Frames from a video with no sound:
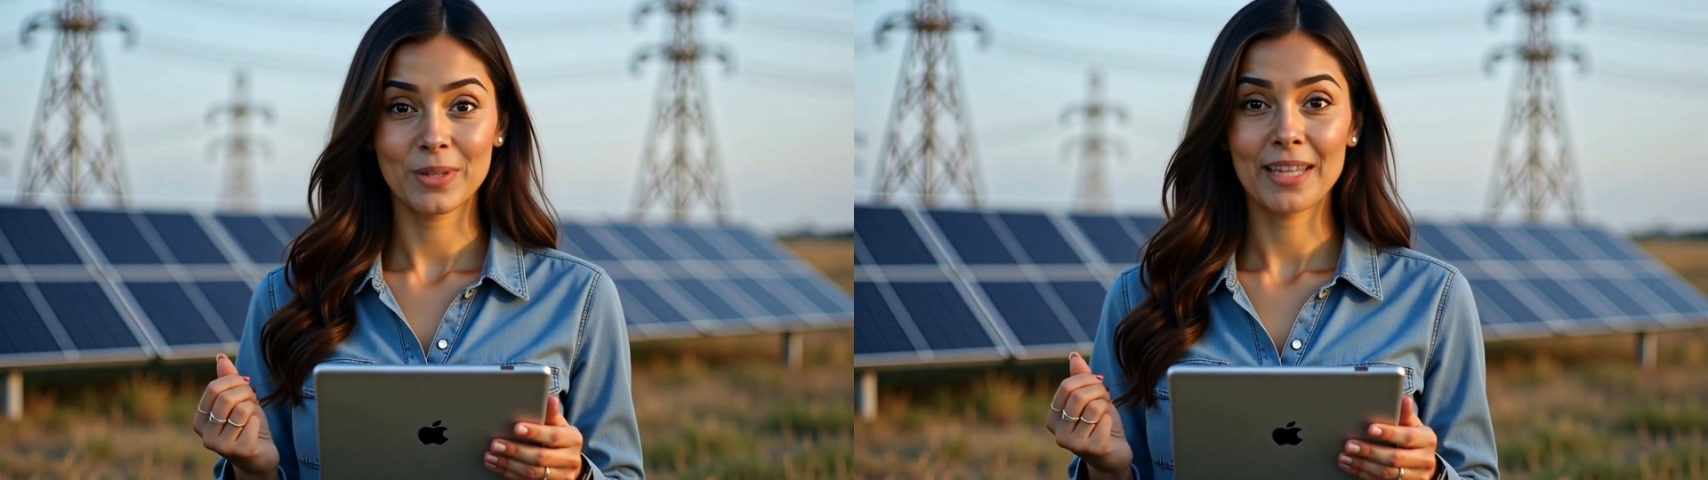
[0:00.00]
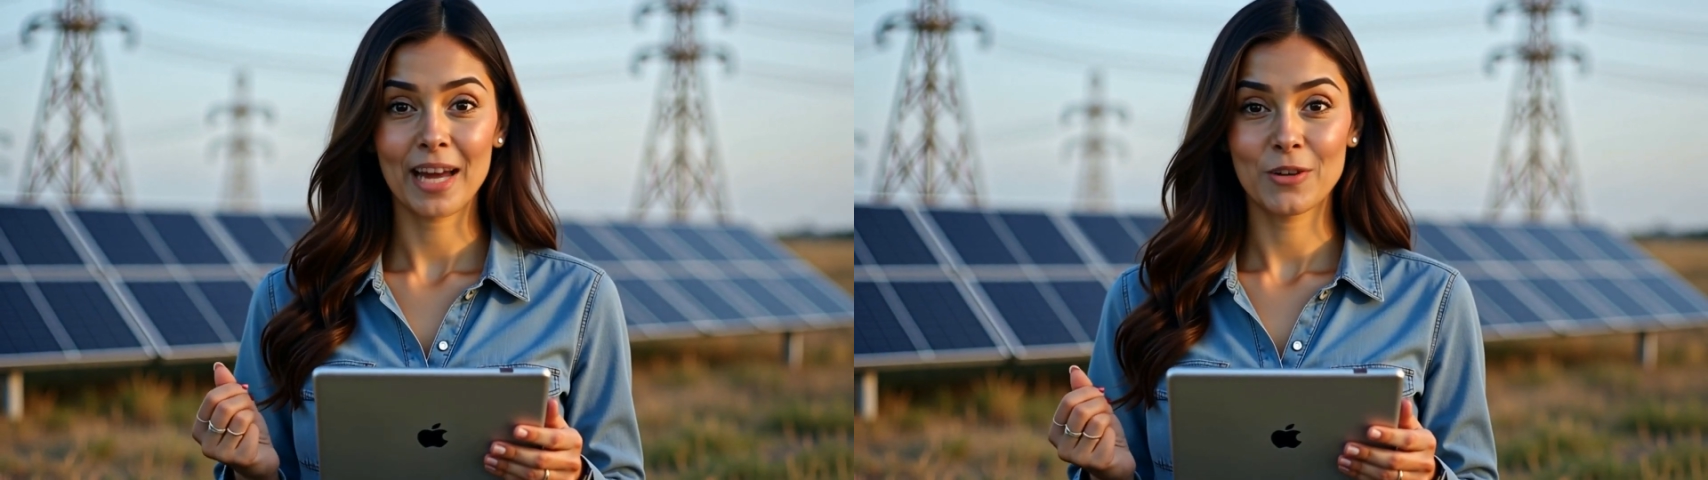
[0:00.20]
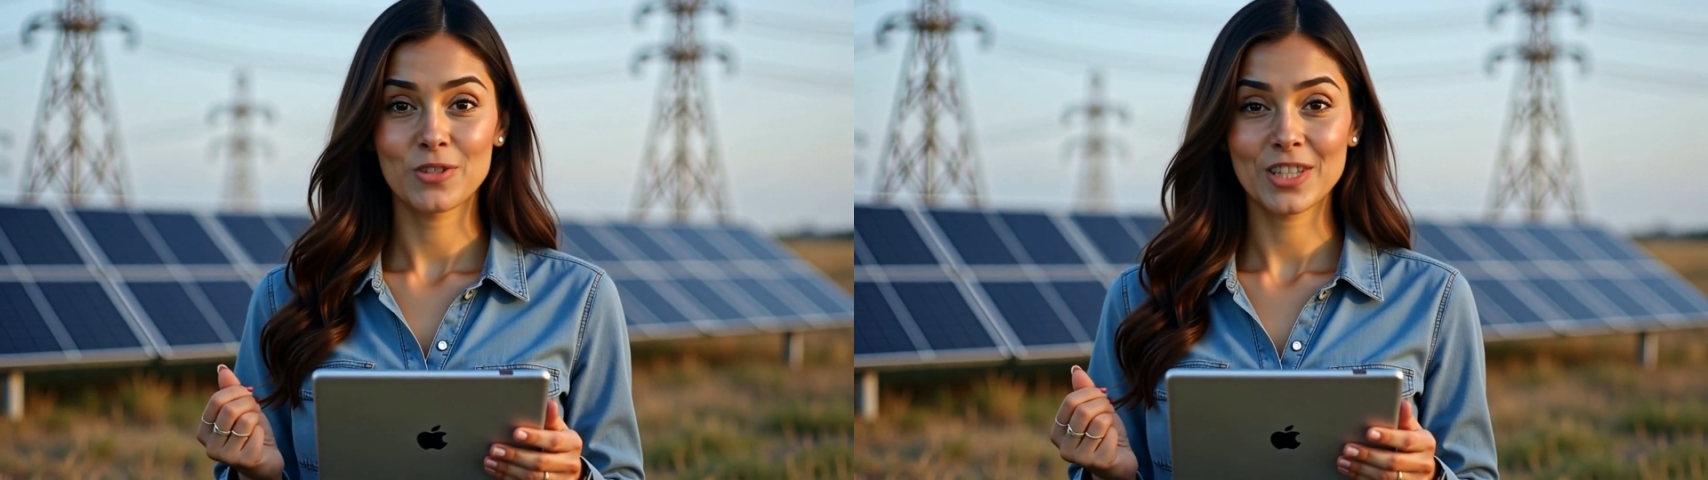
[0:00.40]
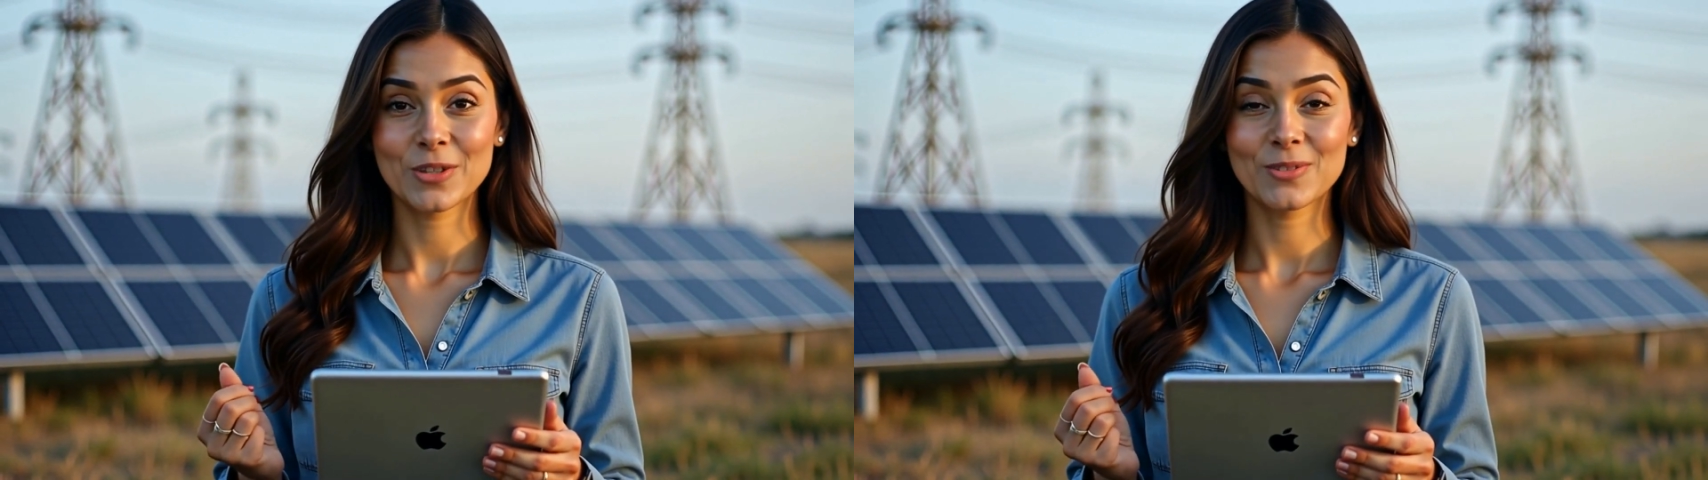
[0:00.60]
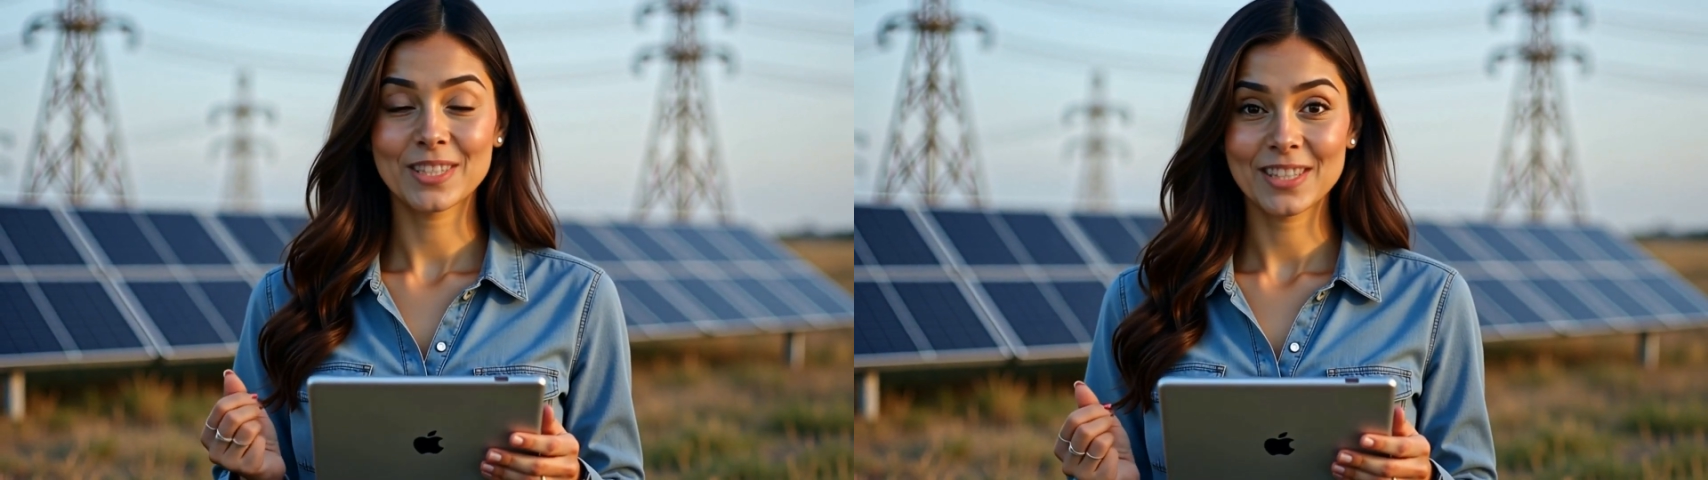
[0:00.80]
with the energy
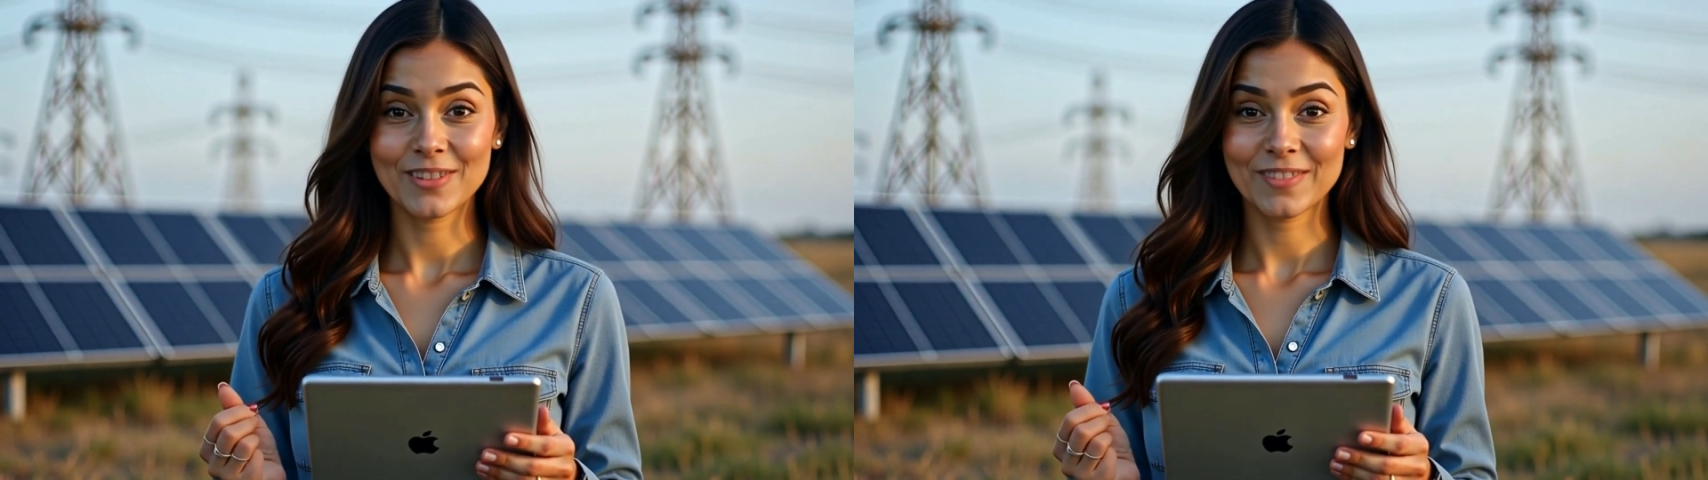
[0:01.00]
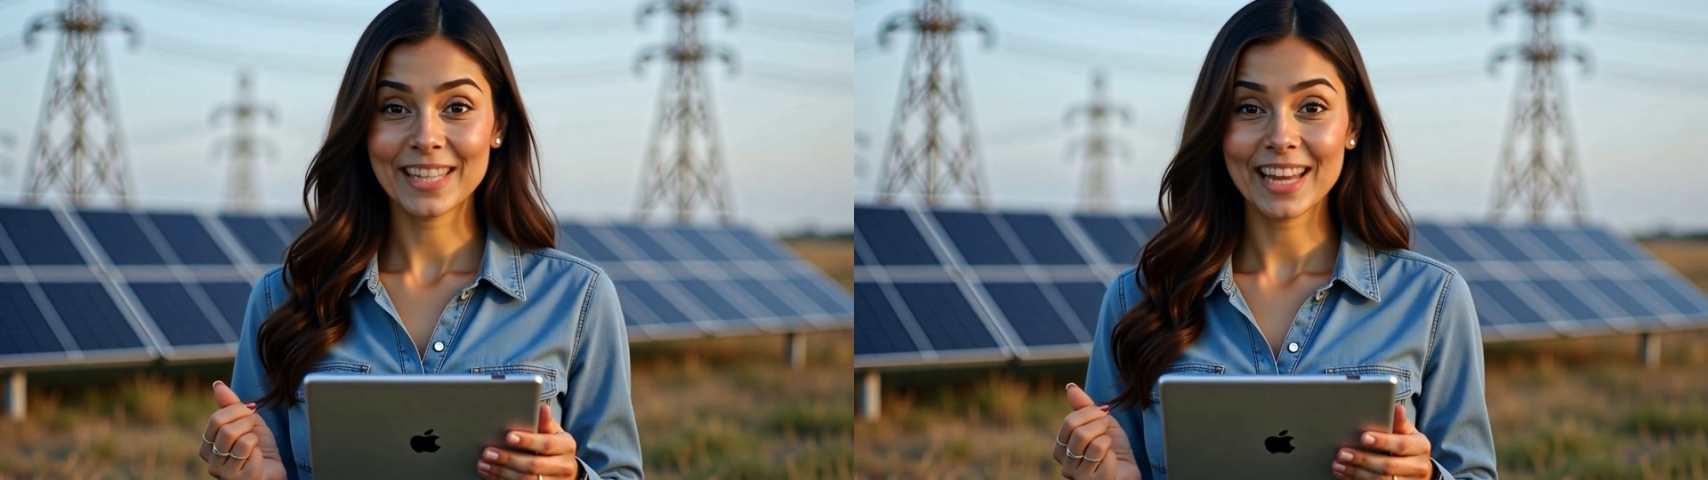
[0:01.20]
usage of a